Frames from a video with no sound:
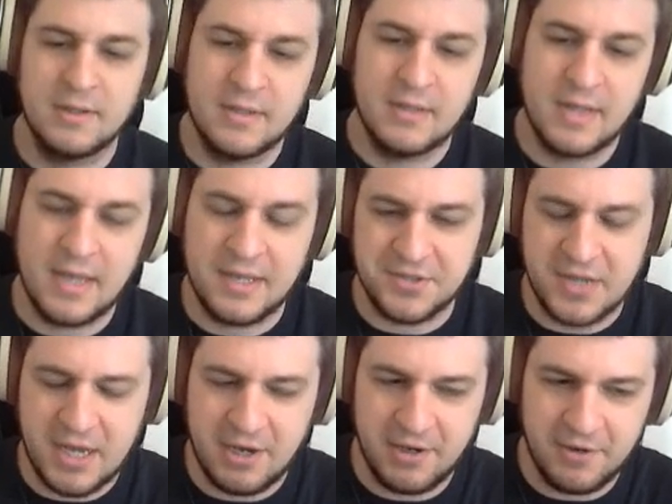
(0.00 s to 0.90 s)
And so
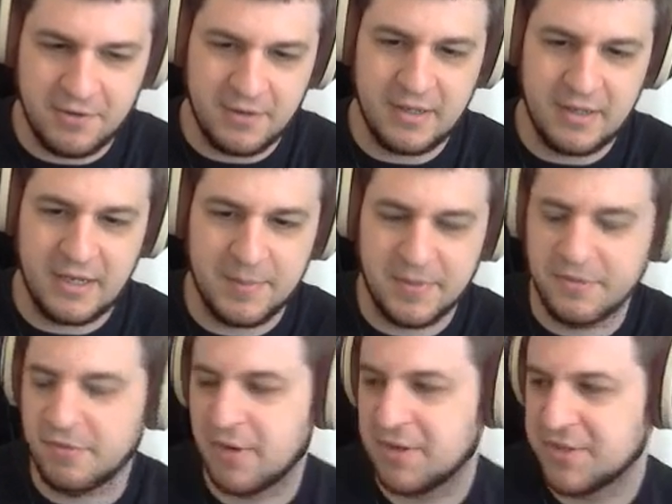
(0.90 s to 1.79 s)
now,
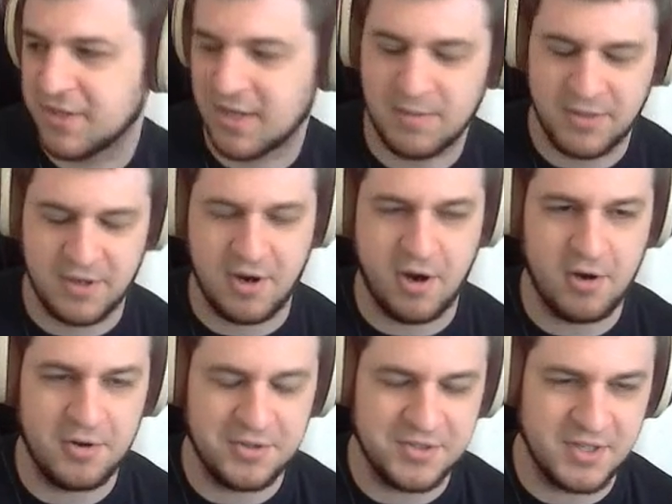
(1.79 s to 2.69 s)
before I was talking about the
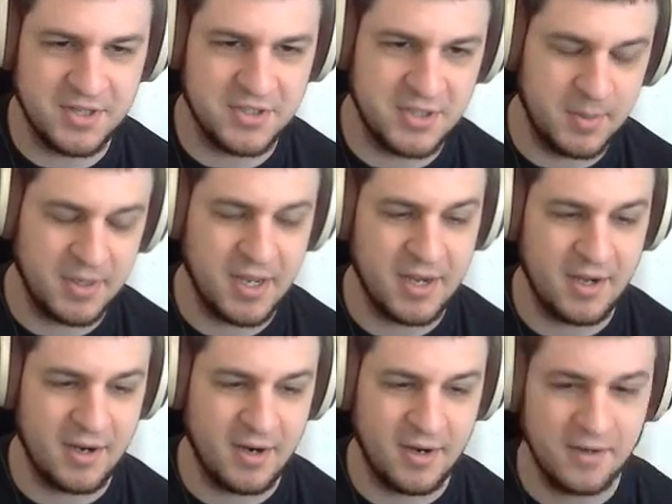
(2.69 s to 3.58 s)
cardinal sin is
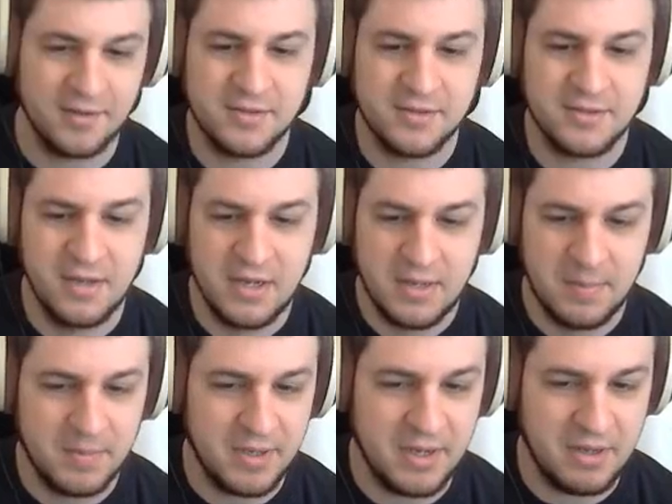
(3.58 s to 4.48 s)
duplicating cards.
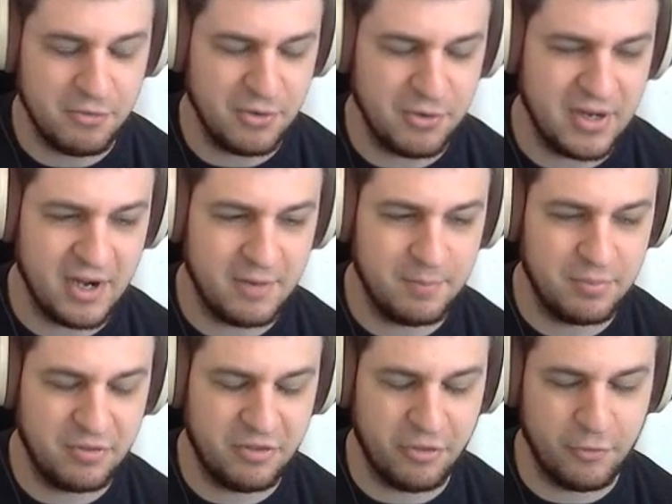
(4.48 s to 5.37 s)
But in
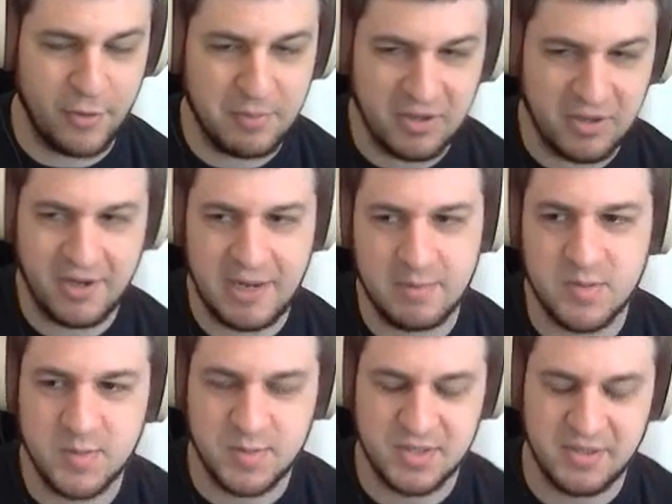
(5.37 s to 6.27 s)
three-player games
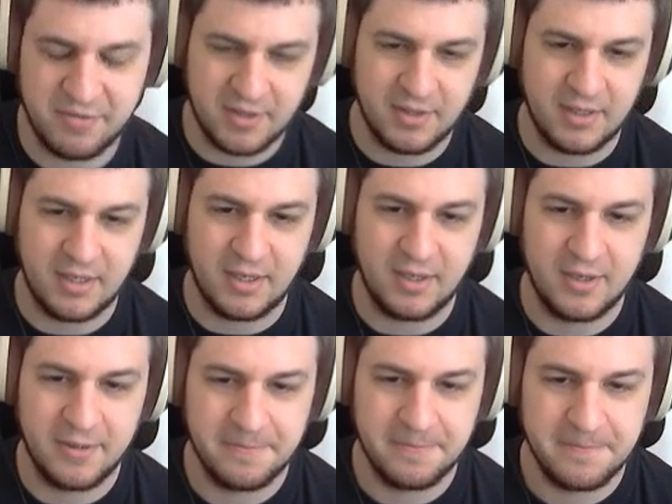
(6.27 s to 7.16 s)
specifically,
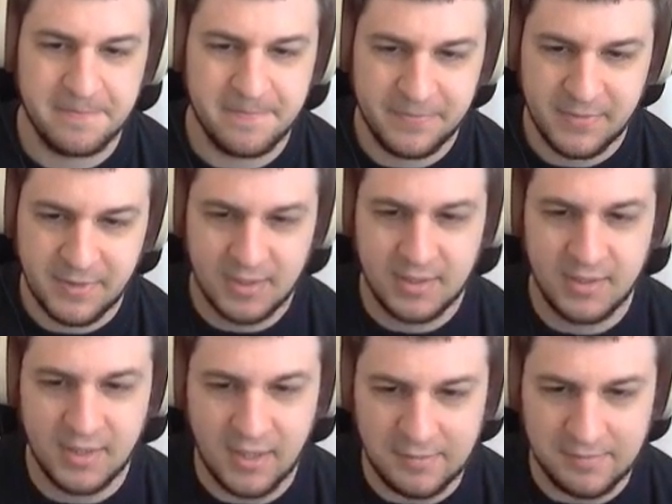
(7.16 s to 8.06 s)

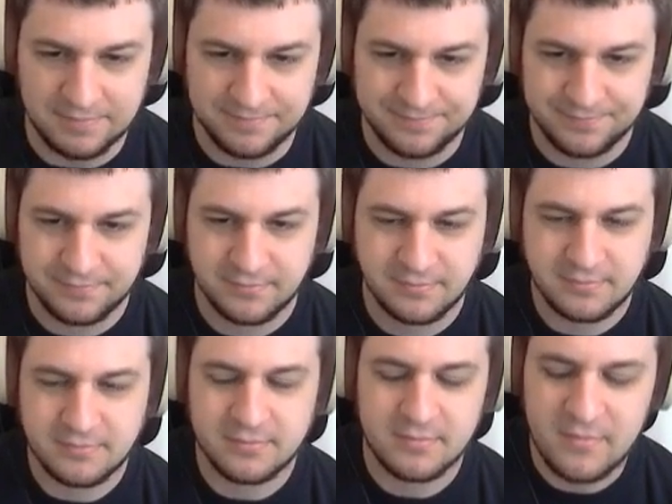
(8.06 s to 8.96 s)

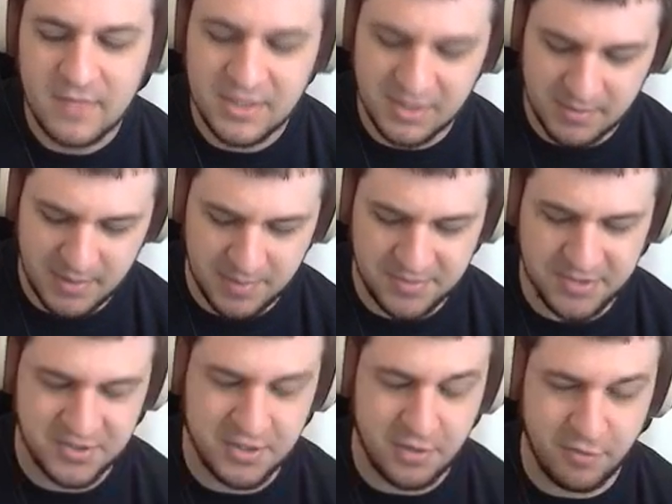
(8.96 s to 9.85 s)
sometimes
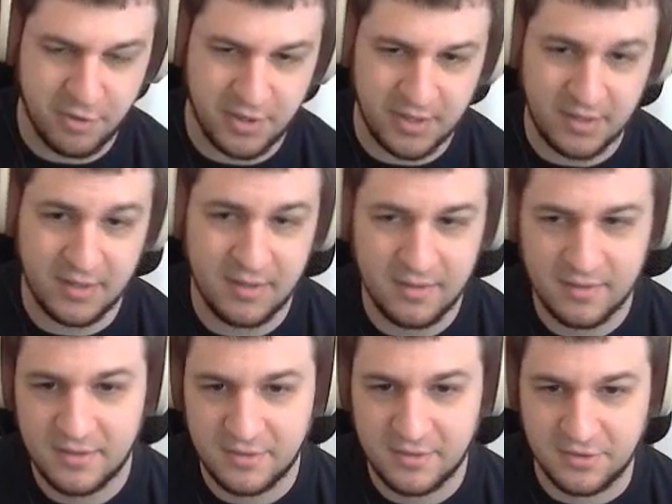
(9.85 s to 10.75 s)
there's no avoiding it
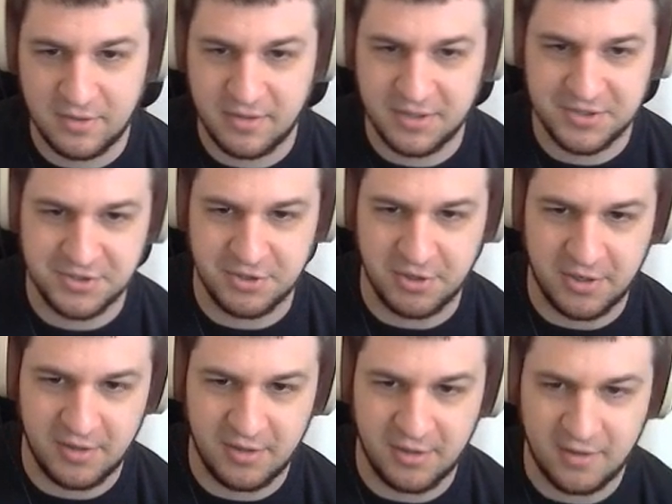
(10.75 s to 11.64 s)
due to the
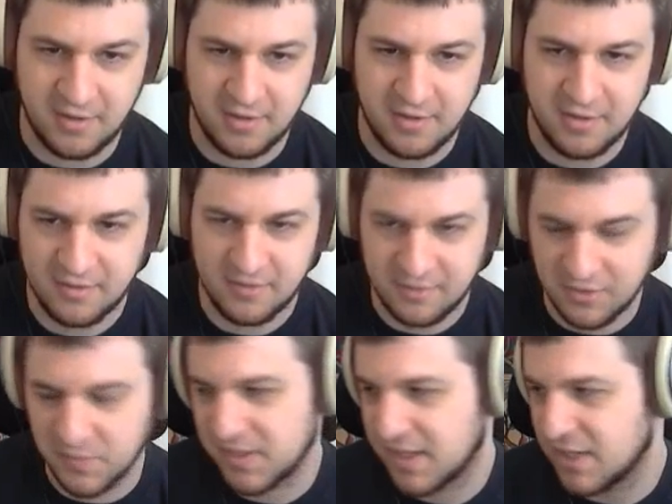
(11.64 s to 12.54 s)
circular
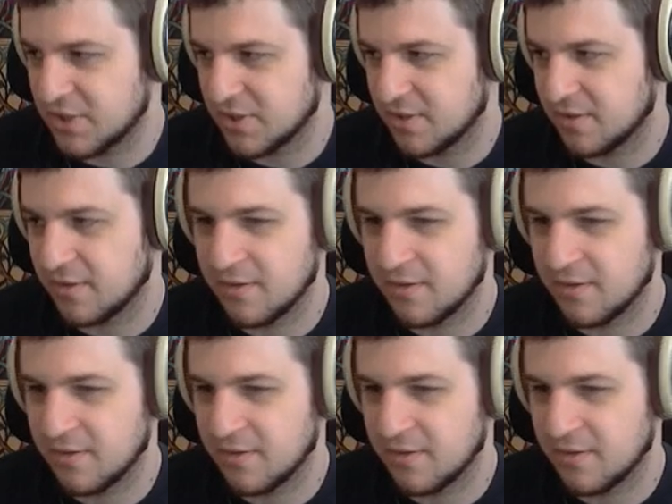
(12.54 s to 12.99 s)
duplication.